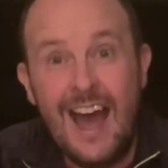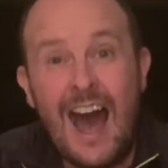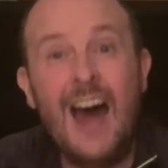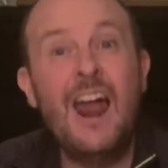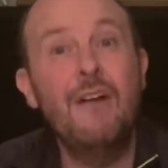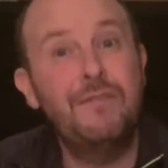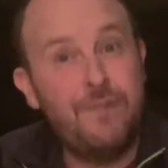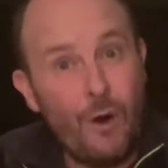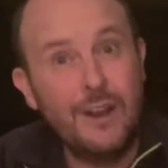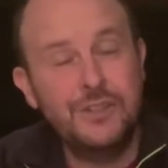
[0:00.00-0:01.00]
and have
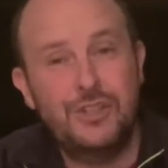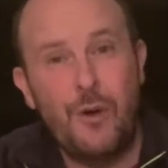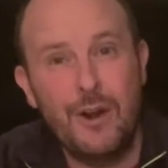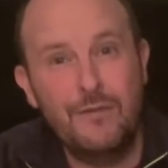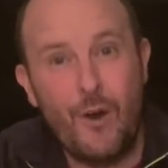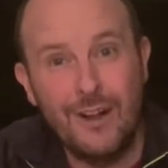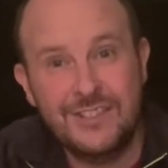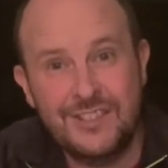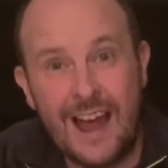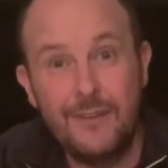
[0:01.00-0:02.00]
fallen short of God's
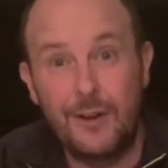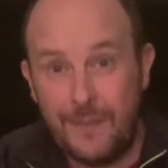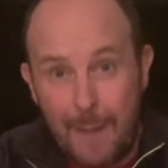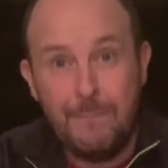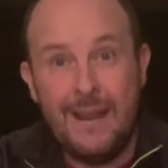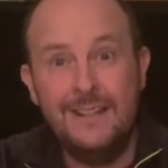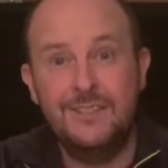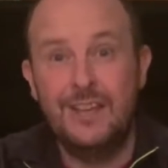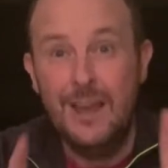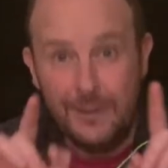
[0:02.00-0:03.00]
standard. That
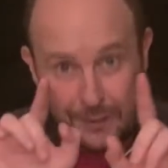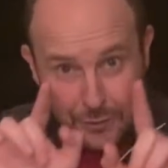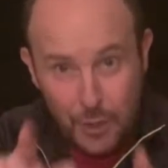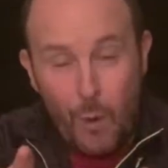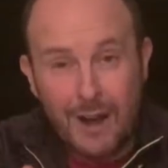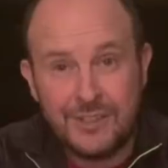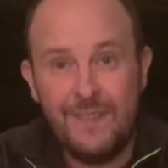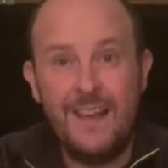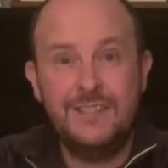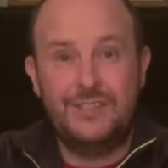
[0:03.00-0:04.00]
means that you watching
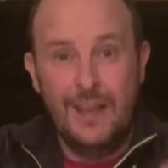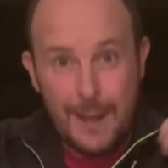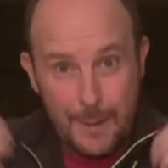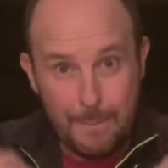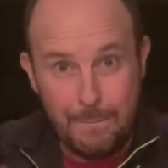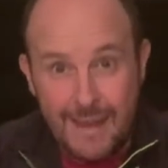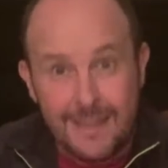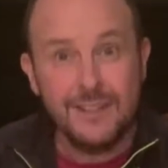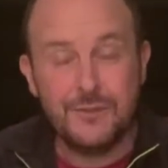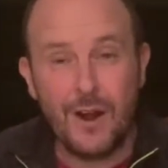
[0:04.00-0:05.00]
this, me
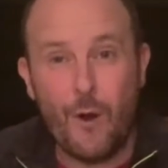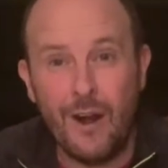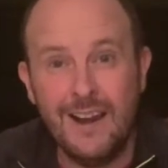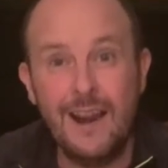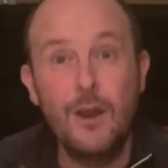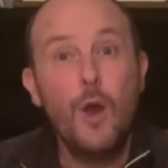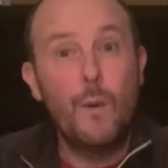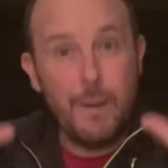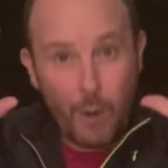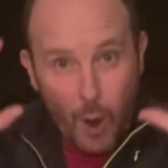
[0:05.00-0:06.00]
that's recording it,
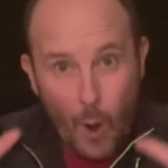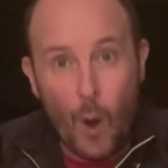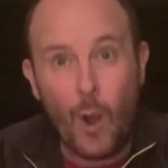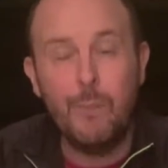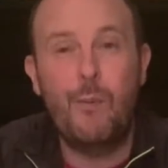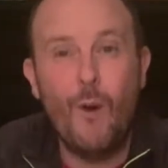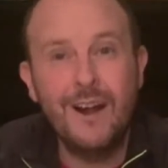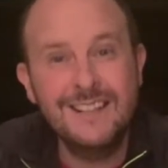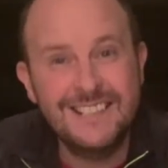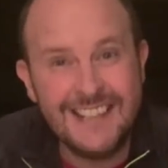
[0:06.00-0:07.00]
we were all born
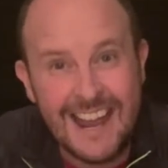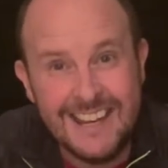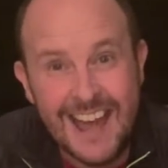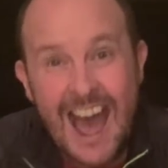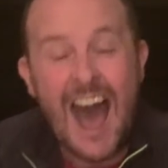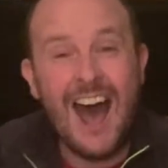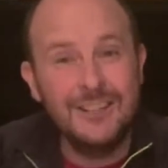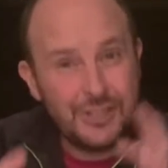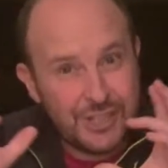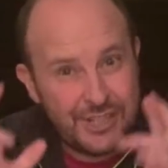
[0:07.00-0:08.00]
in sin
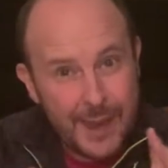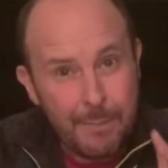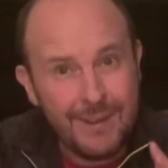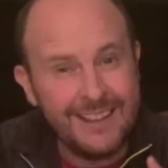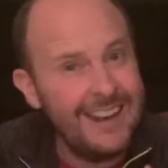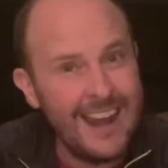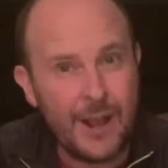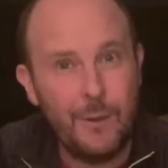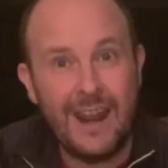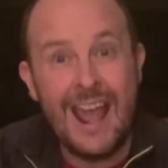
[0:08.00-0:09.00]
and sheepened in
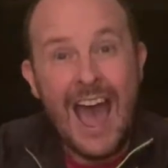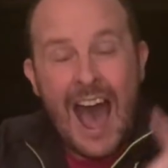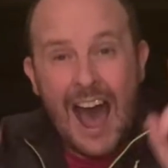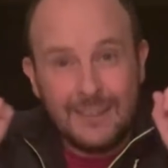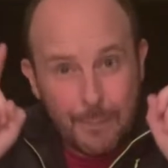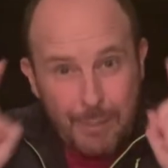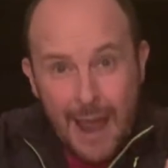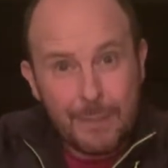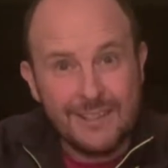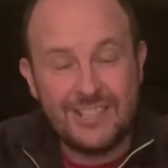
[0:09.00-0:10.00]
iniquity. And the
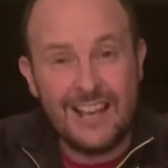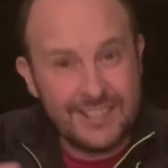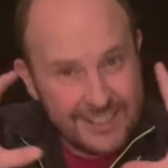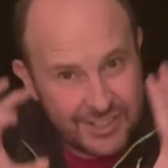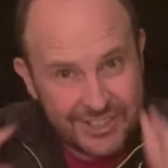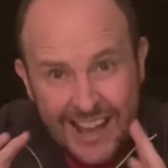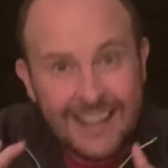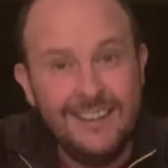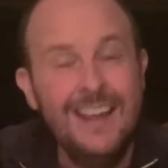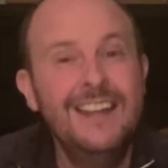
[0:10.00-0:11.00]
Bible says in
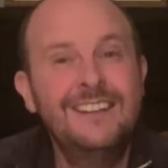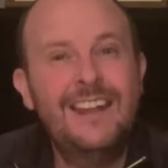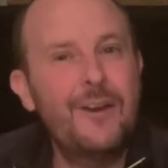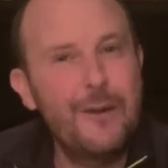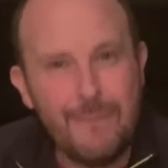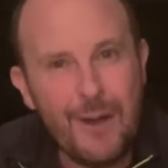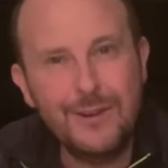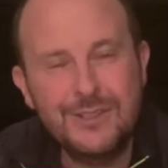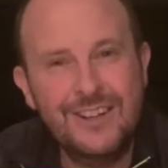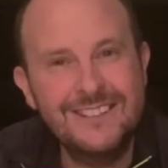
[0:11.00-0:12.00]
sin did our
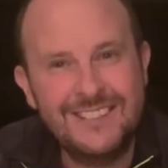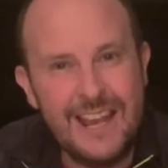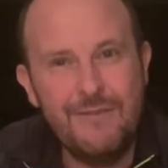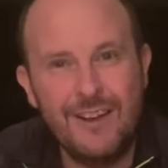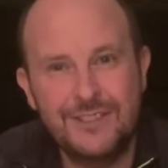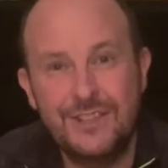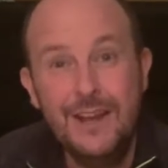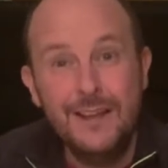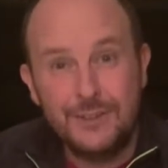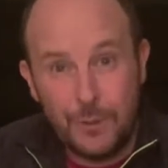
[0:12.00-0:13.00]
mothers conceive us.
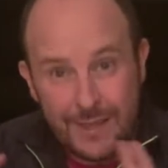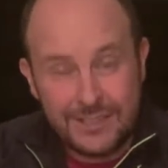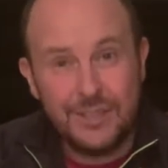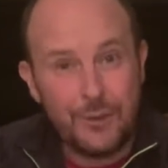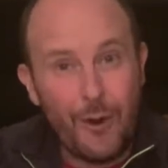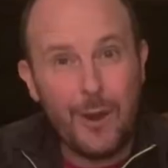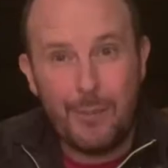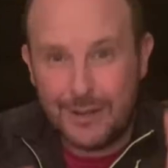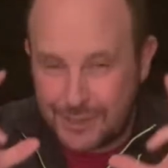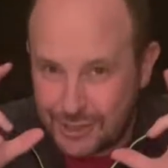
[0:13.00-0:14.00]
So this is all
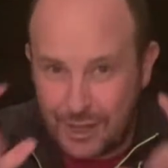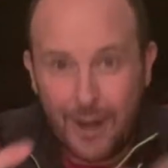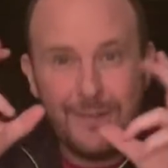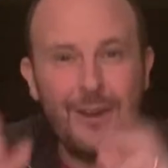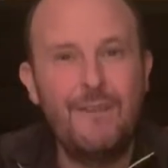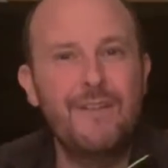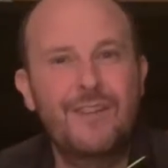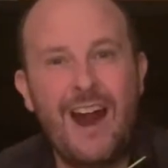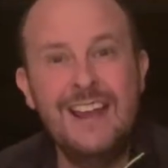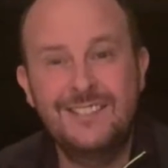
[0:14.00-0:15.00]
about sharing the love of
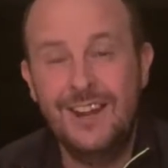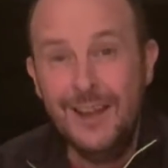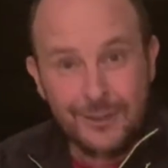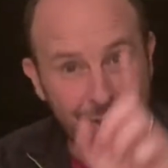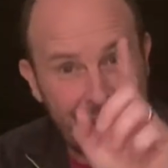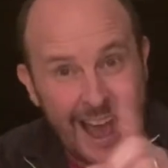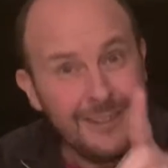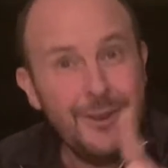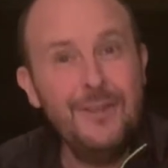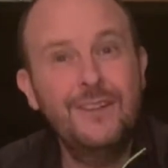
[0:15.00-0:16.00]
Christ to tell
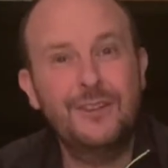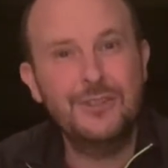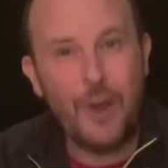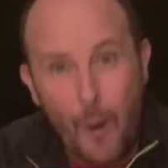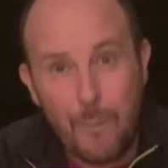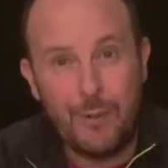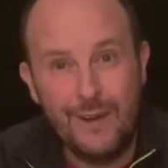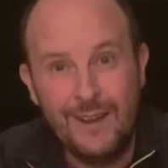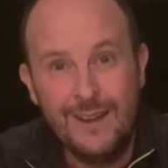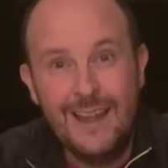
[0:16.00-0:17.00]
you that there's hope
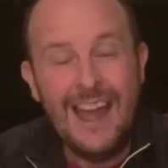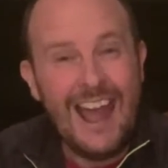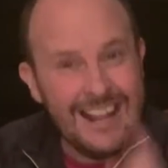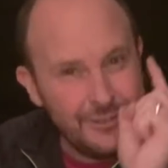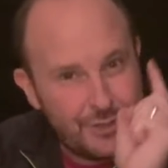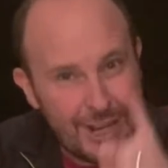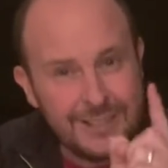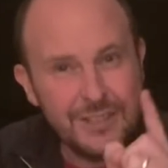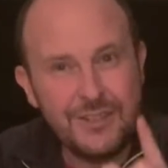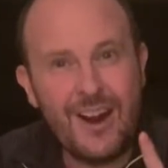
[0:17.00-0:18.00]
in
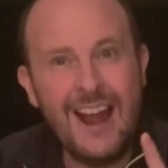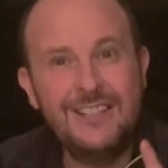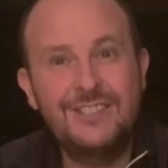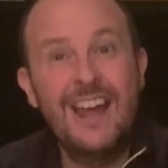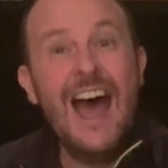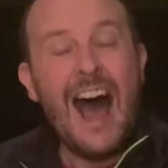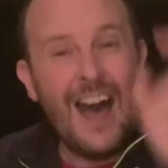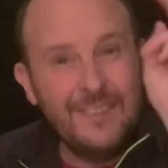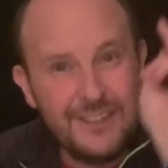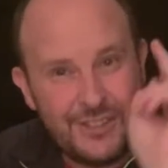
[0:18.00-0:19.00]
Jesus Christ
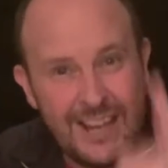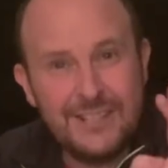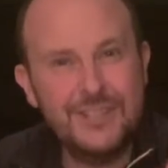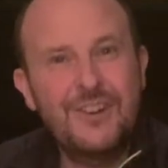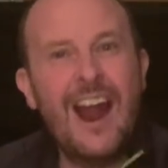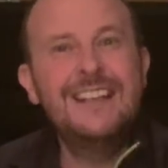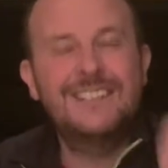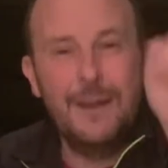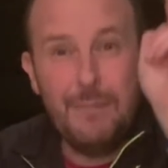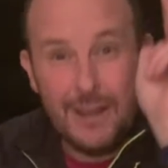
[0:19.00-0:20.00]
and that Jesus Christ
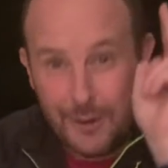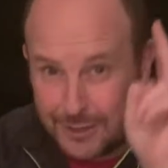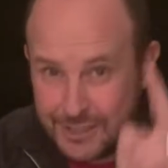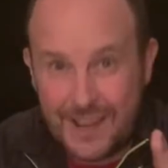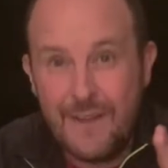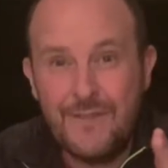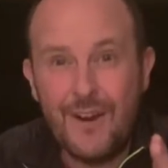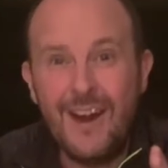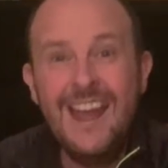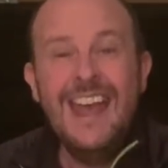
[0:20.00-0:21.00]
can be your
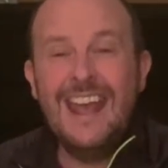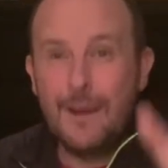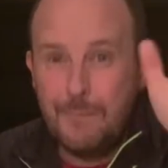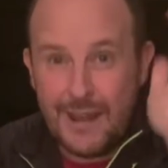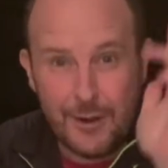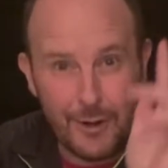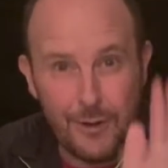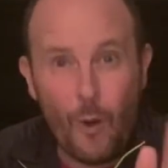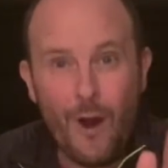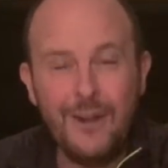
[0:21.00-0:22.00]
Savior, He can be your
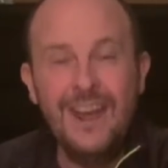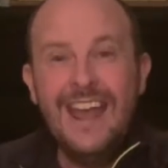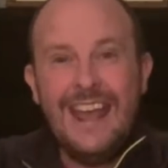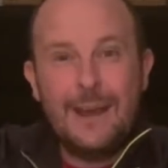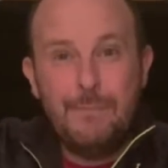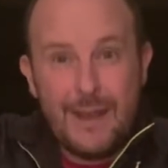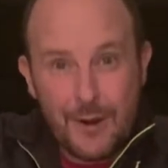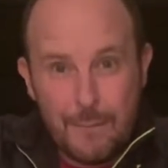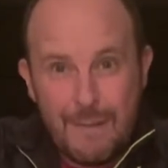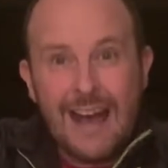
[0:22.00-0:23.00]
Lord, He can be
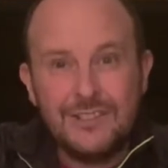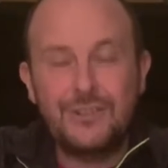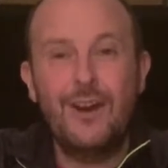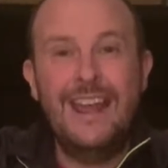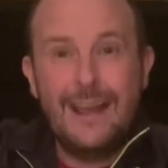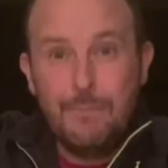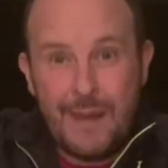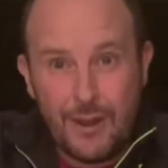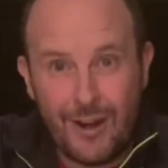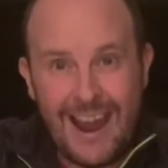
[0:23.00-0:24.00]
your Master, He can be
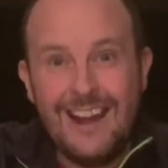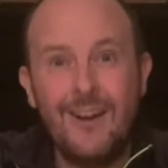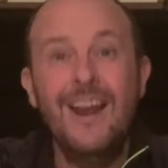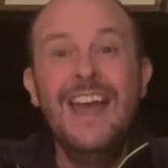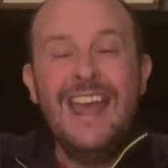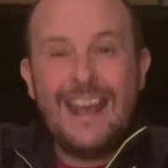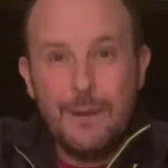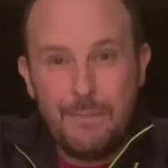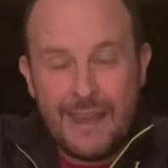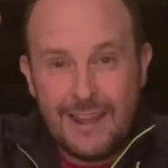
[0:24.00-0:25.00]
your Healer, He
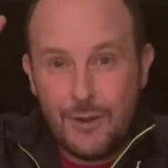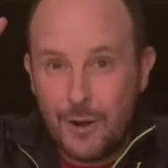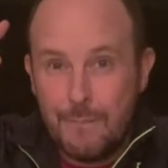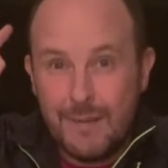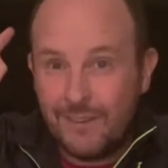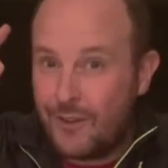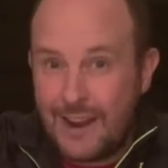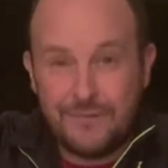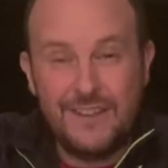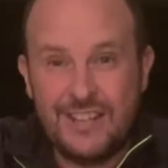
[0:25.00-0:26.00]
can be your
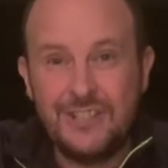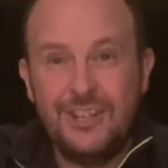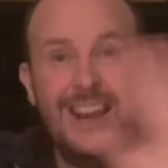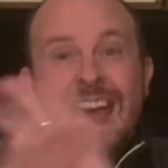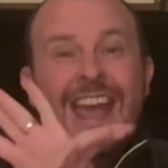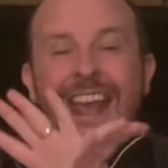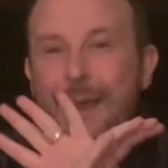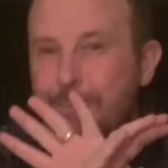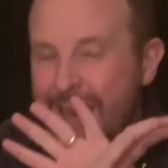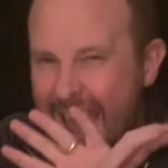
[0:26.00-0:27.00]
great Physician, He
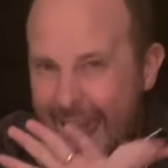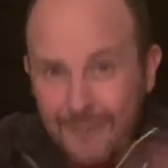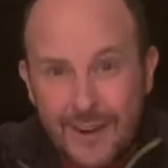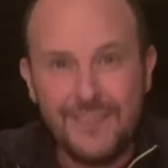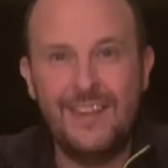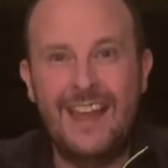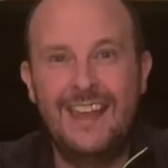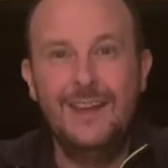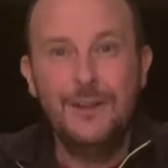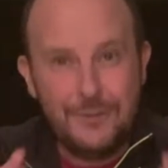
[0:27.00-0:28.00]
can be everything
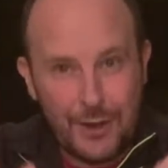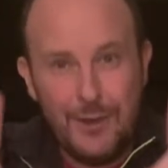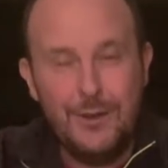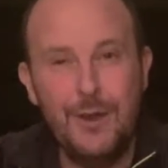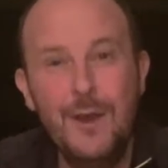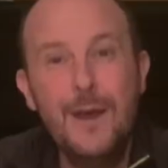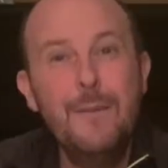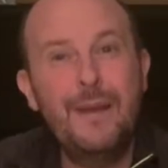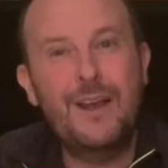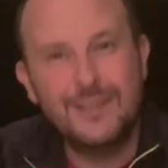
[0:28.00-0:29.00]
to you
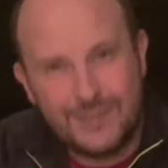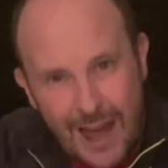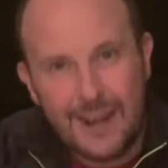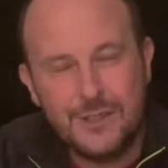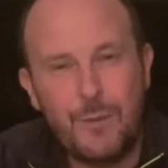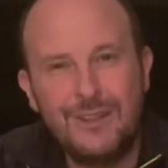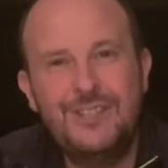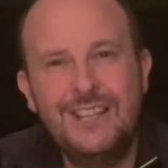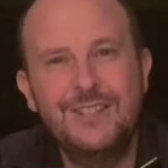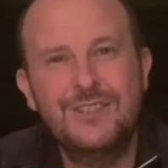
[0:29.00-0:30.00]
because that is what
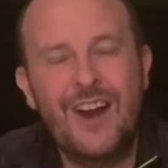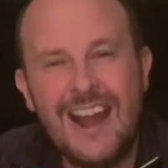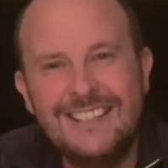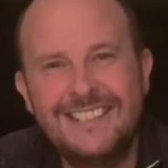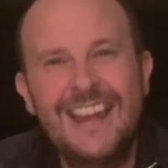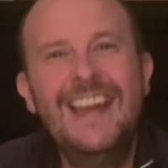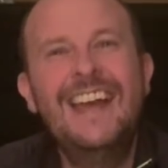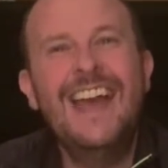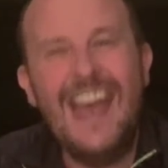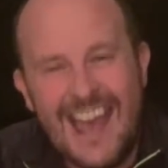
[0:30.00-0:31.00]
Jesus Christ
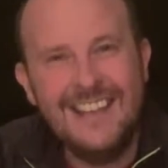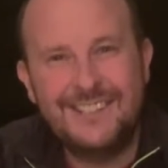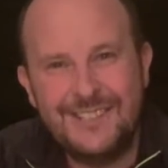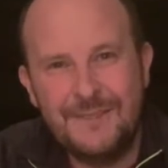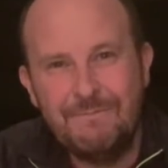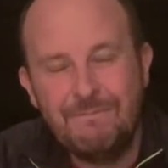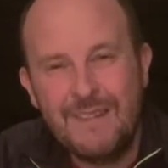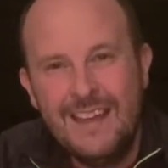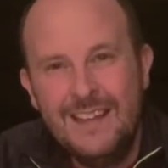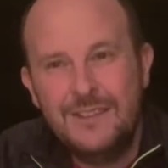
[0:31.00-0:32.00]
is.
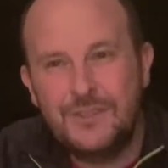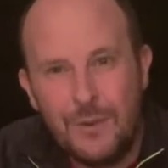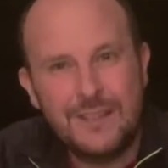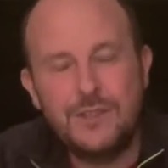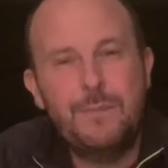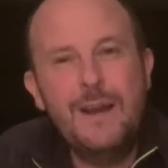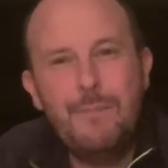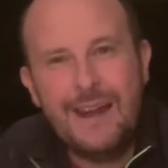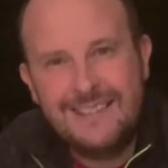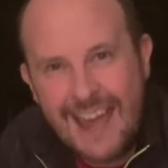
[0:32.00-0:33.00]
So this has been a
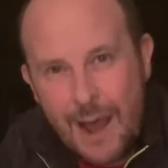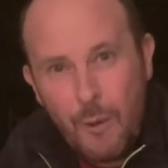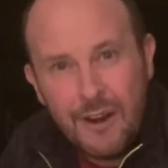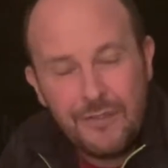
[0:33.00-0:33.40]
big day. I want to